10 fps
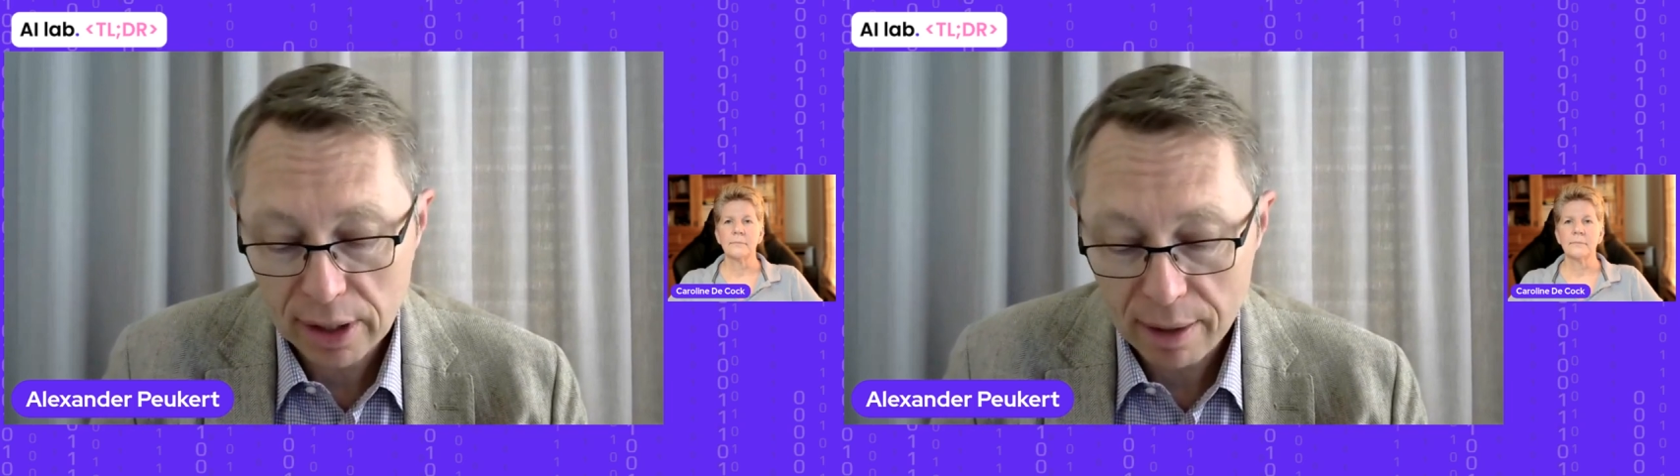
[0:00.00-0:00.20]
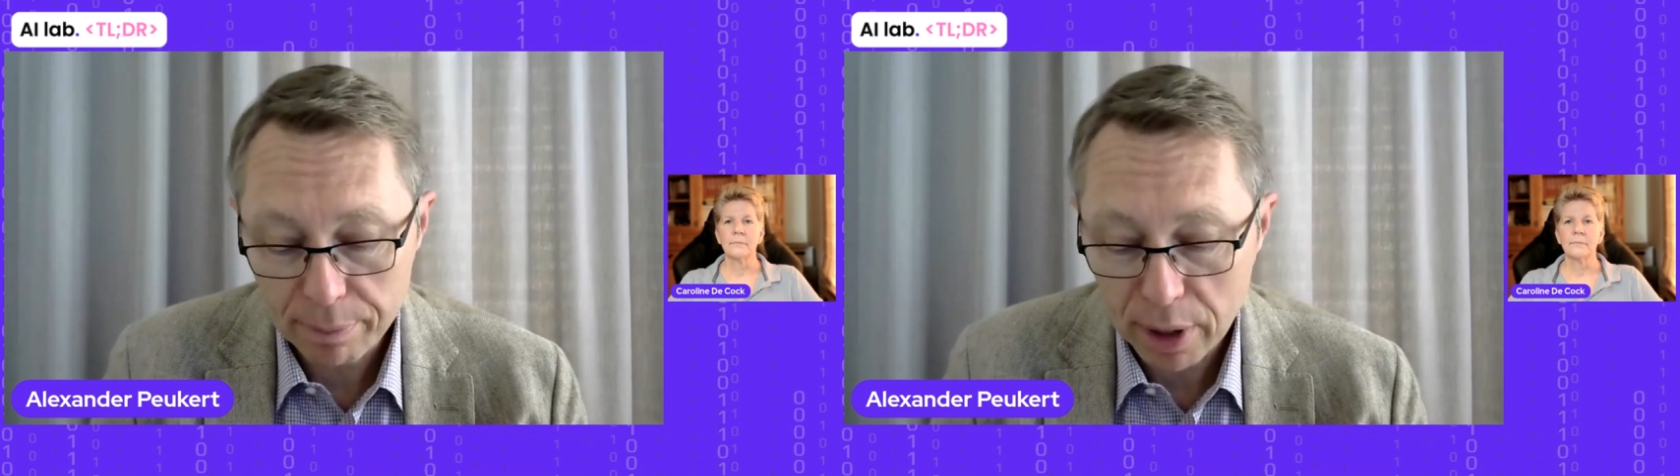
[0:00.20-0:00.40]

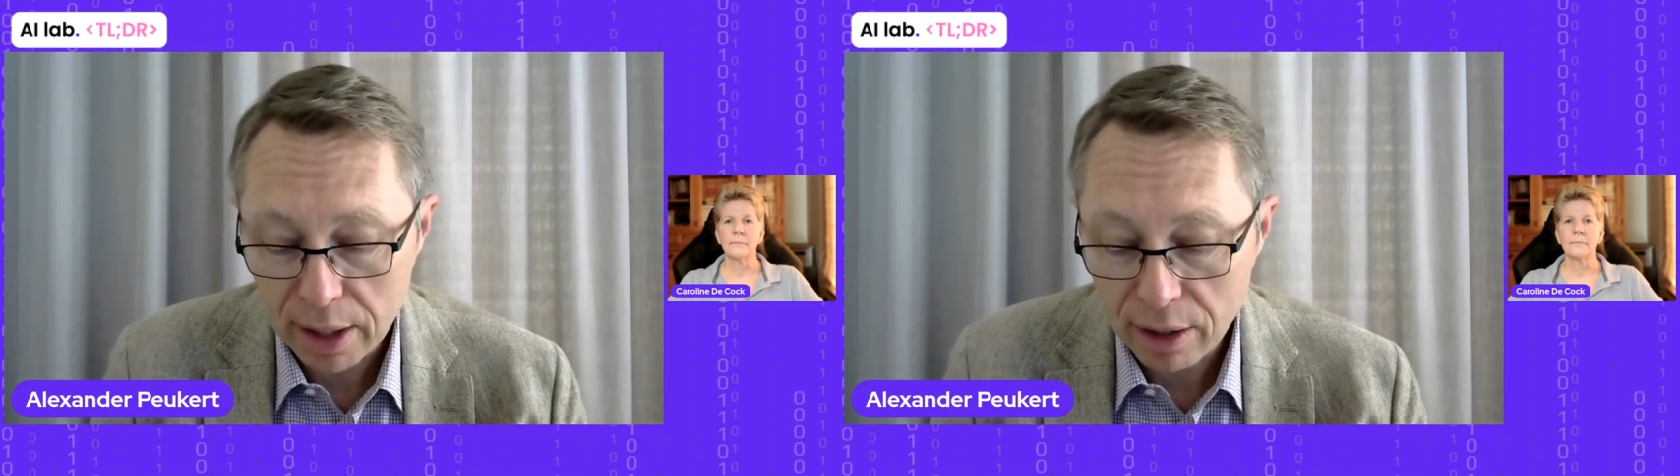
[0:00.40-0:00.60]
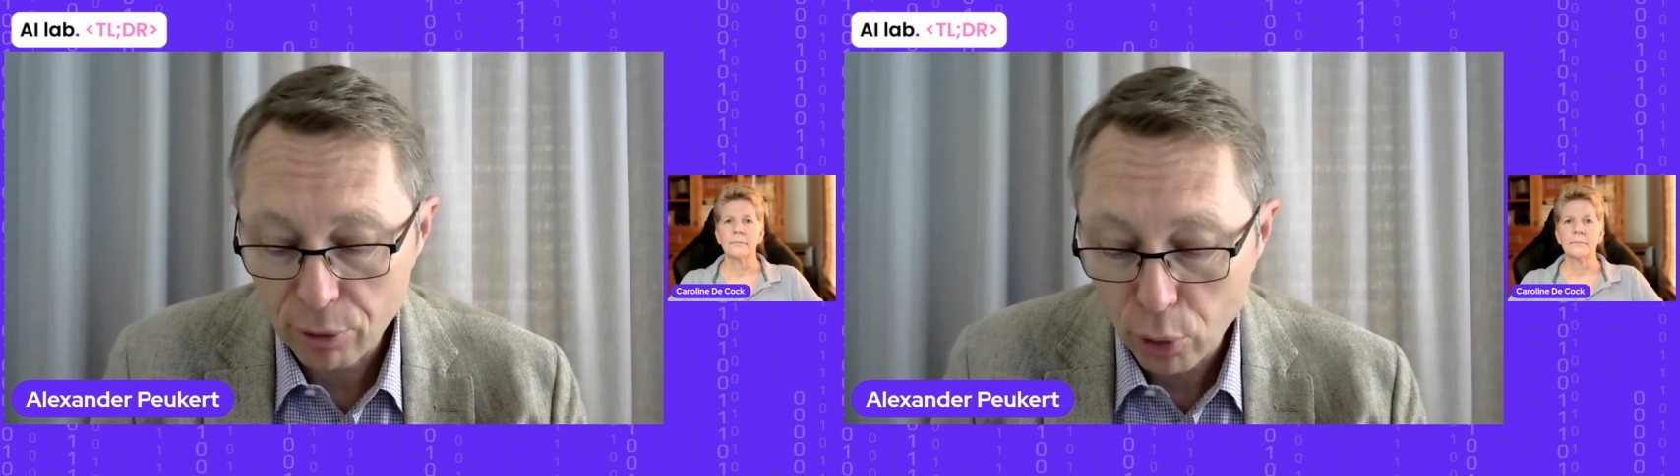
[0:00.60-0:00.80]
can
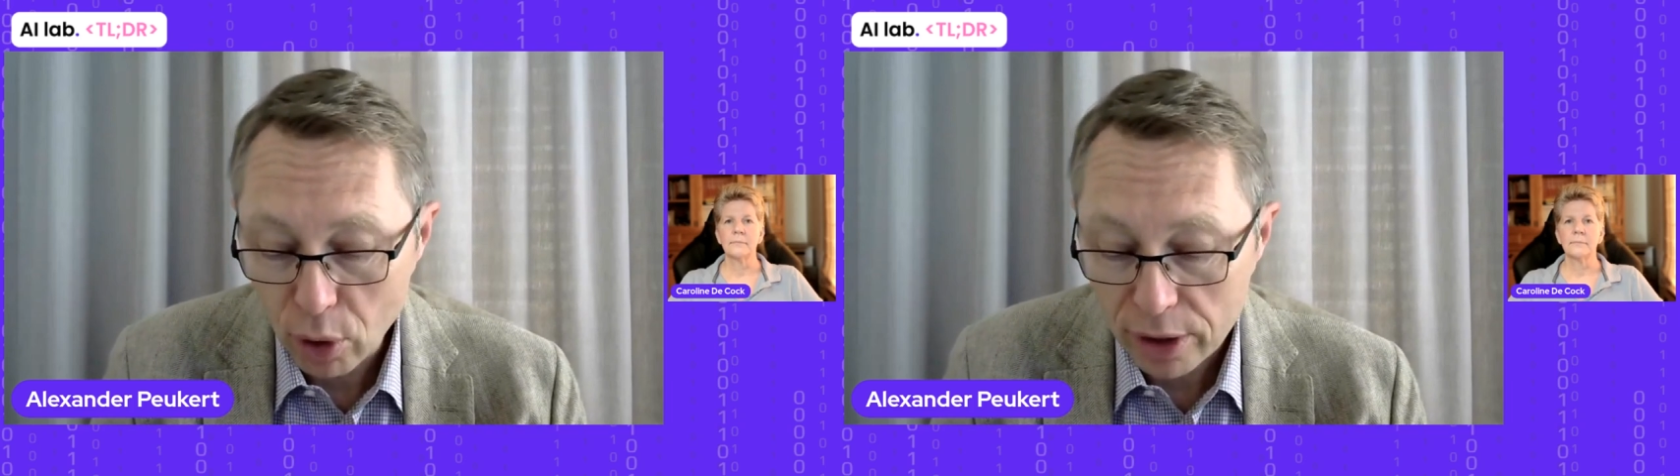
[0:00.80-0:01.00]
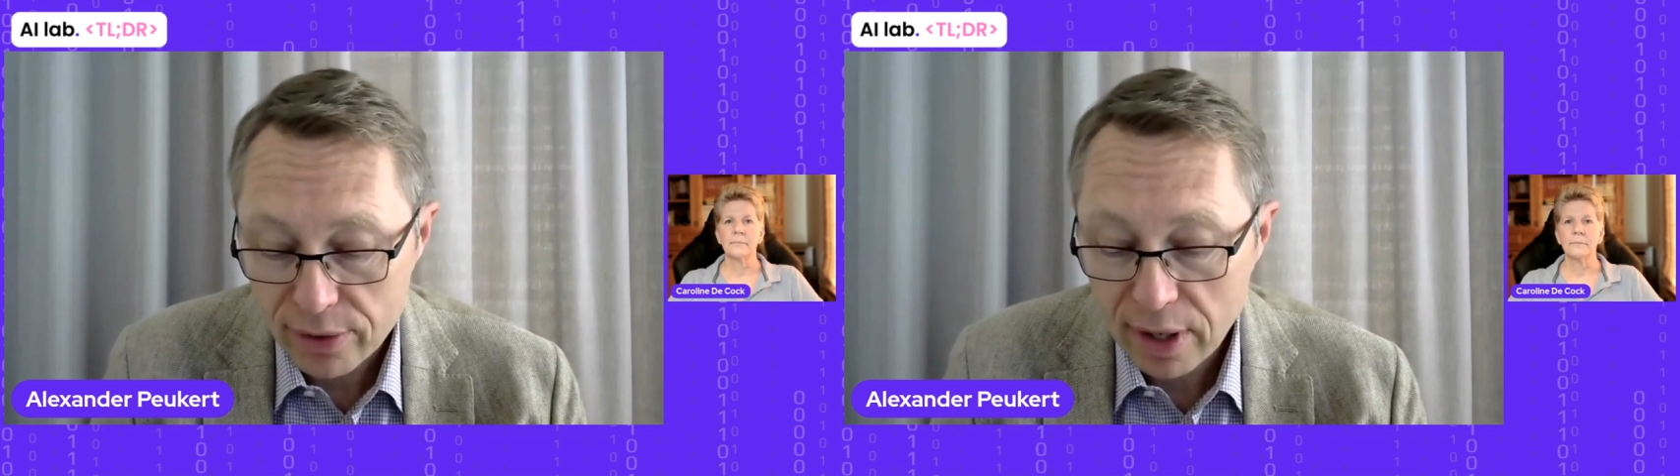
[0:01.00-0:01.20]
be
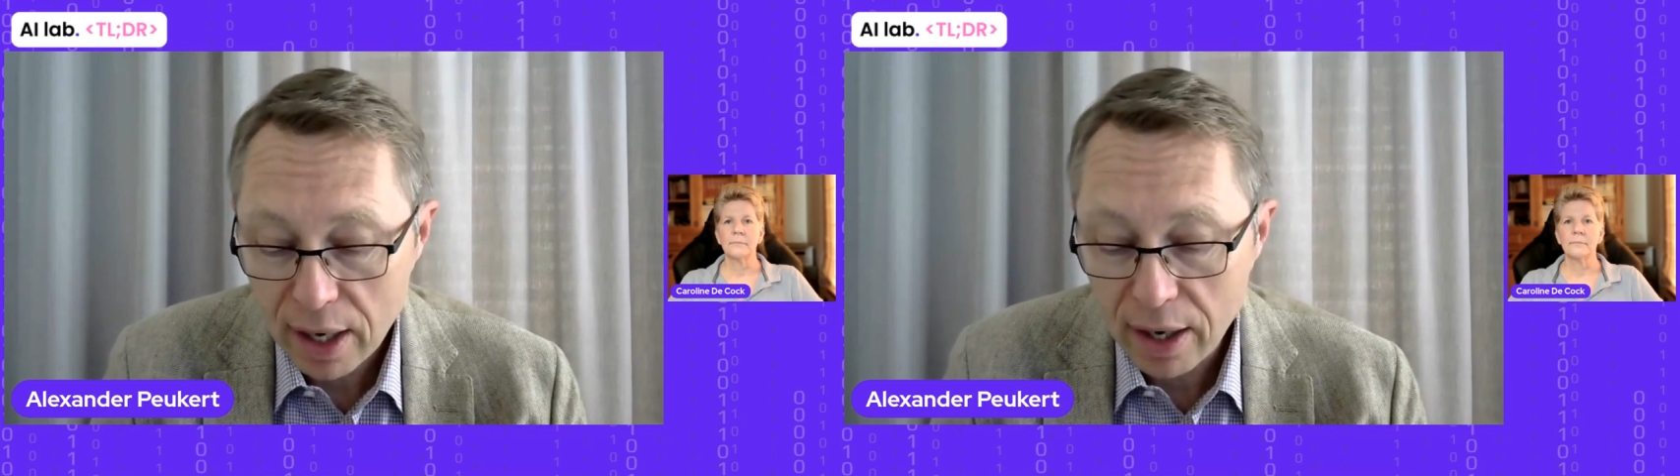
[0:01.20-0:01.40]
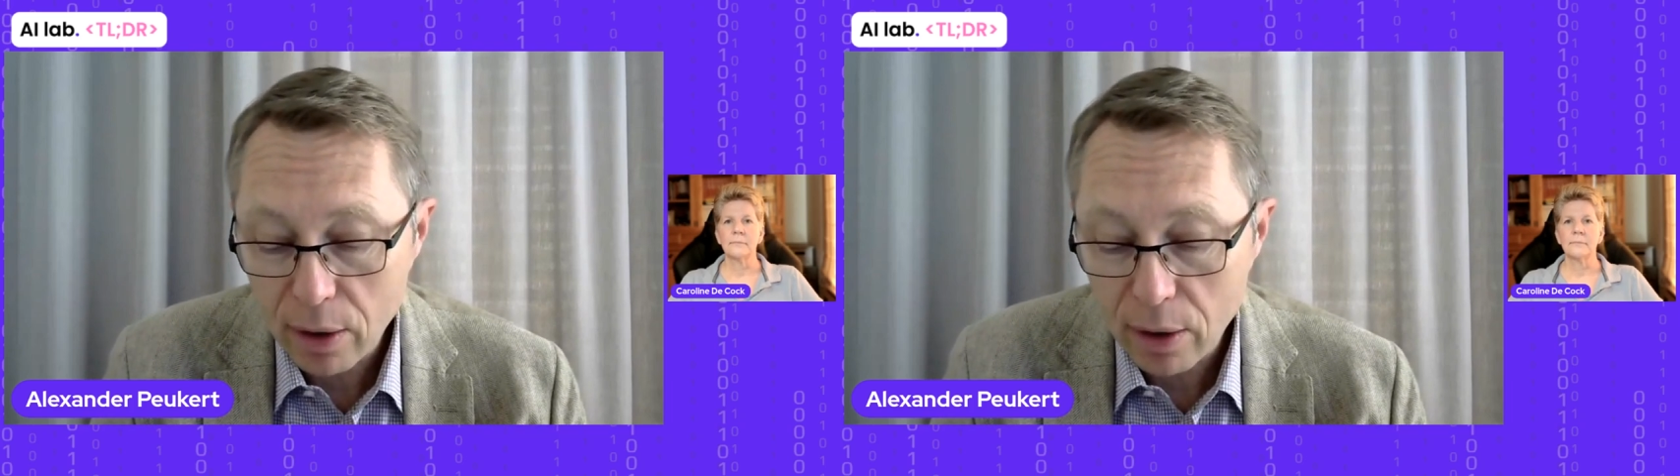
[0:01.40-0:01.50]
enforced,